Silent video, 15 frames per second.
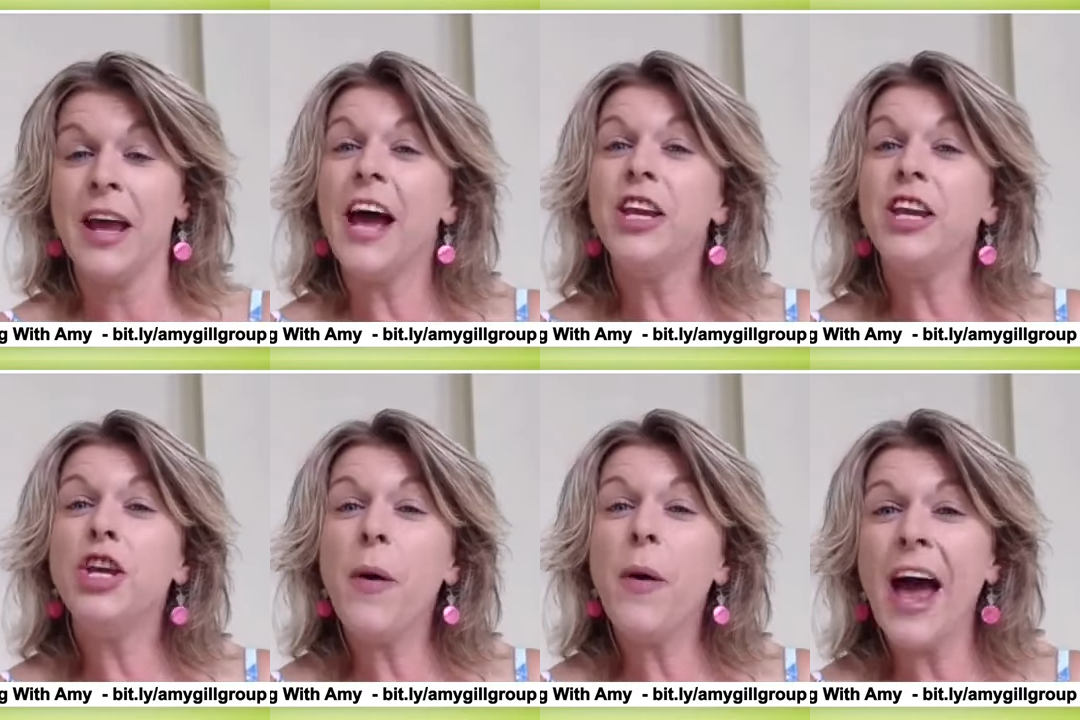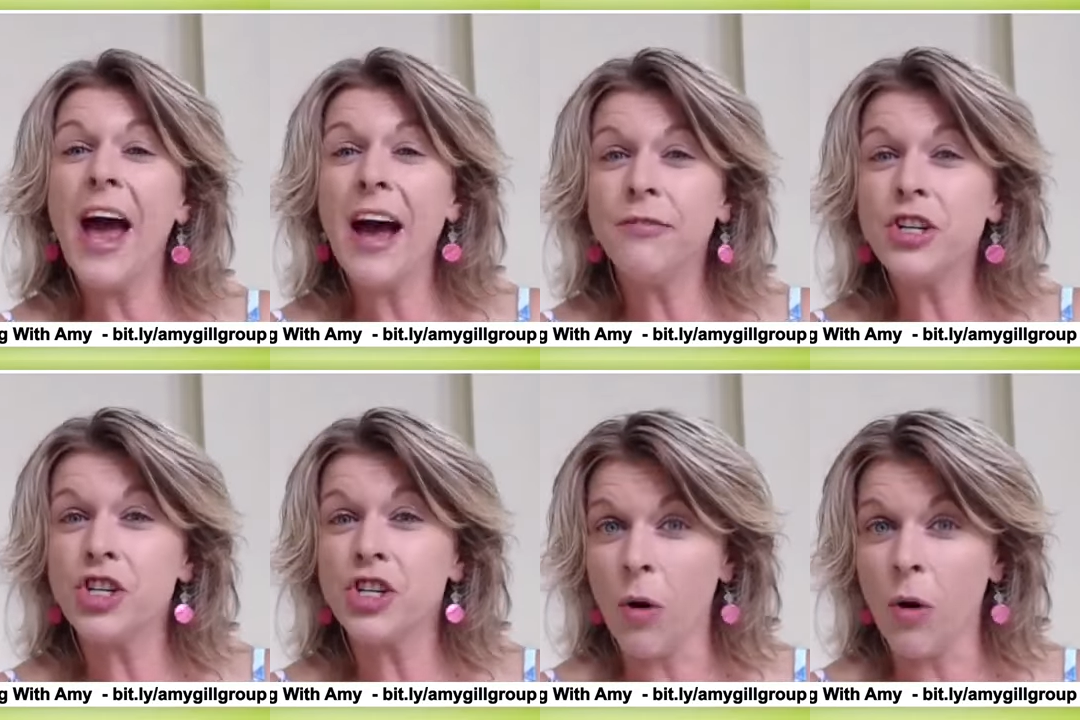And you have
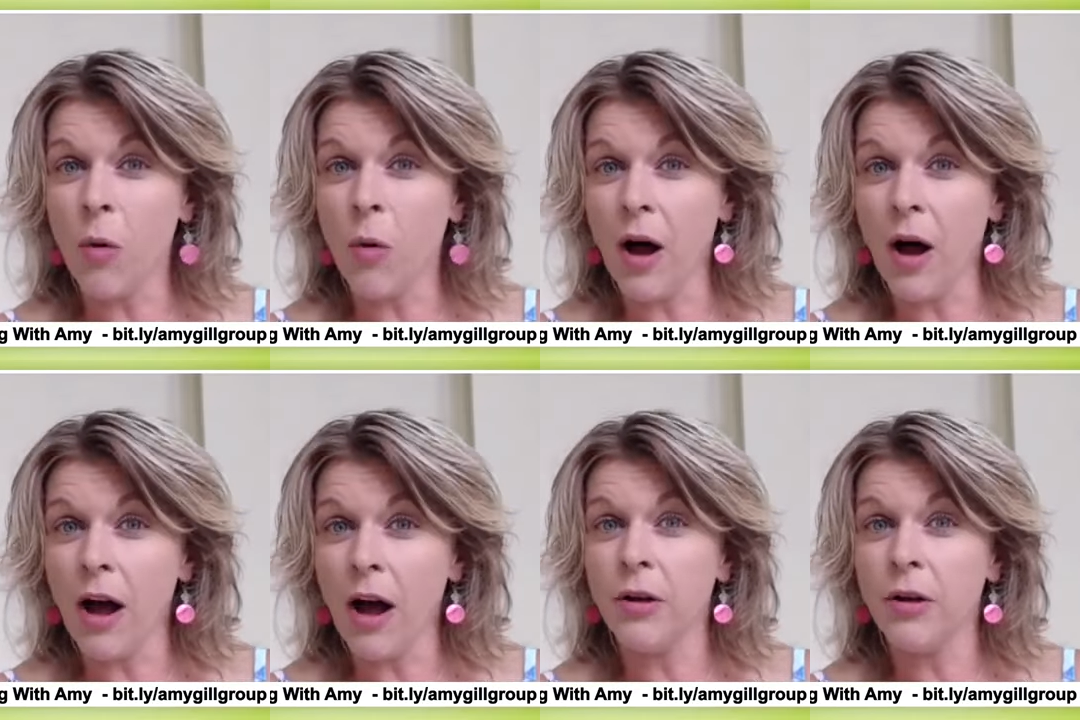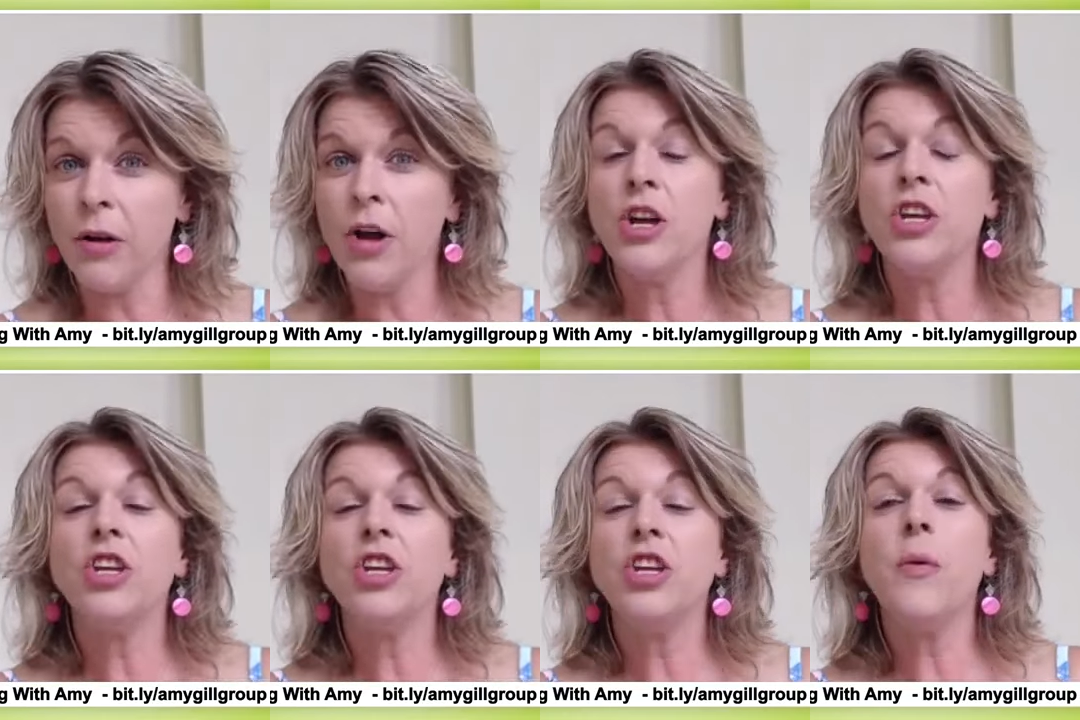to show up.
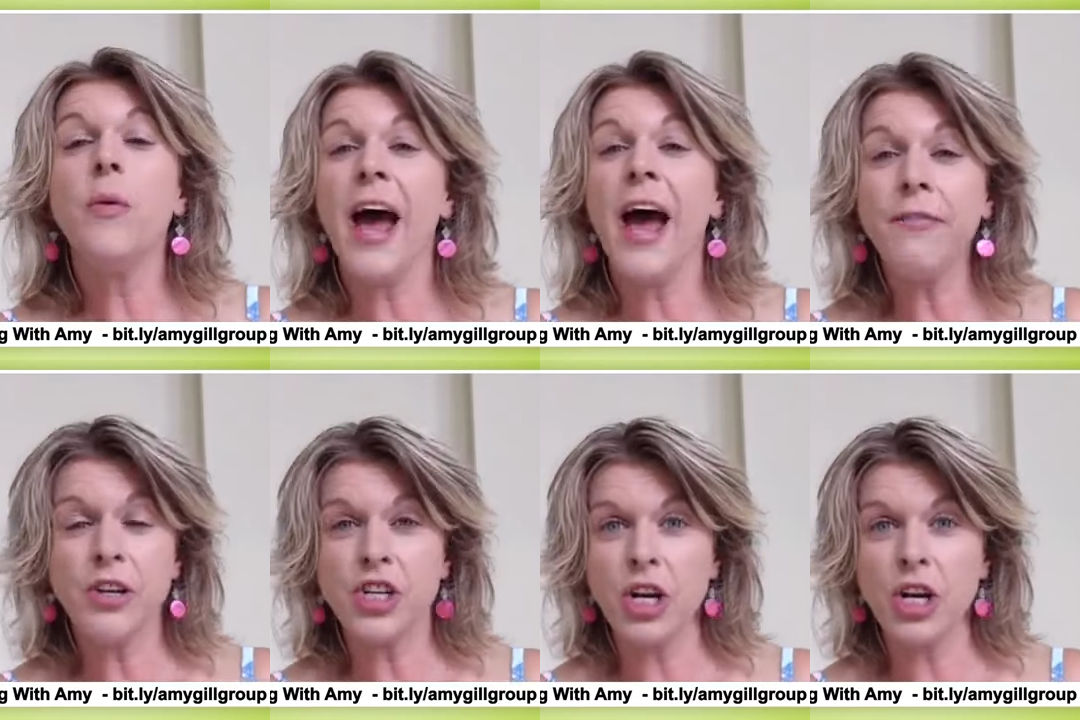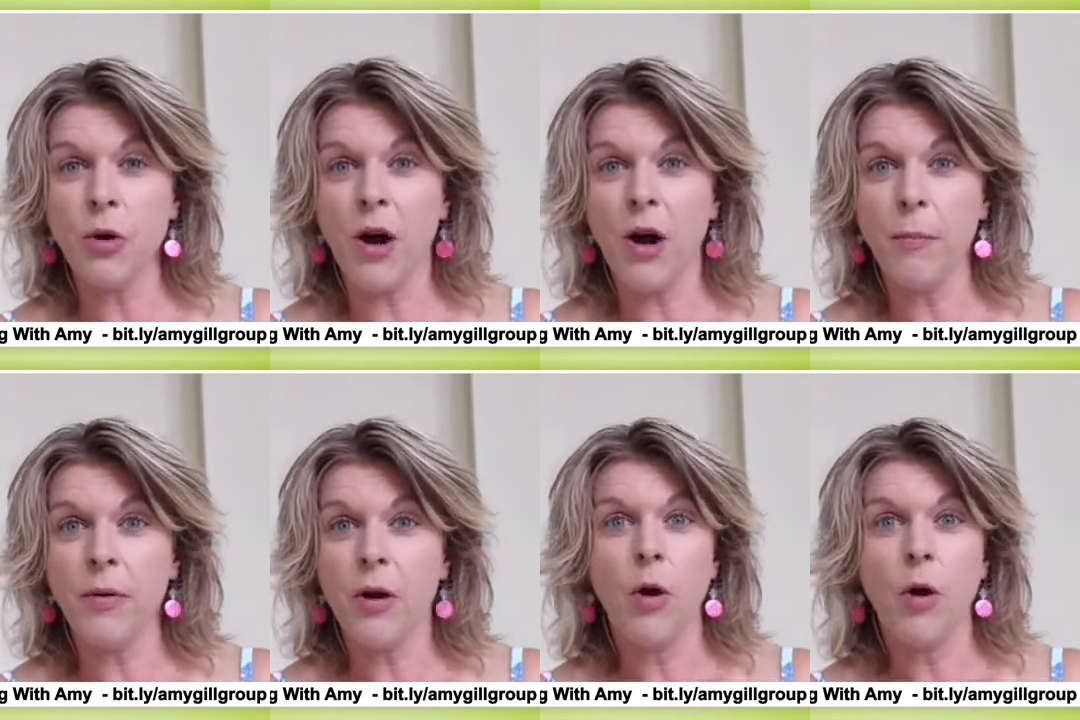You have to show up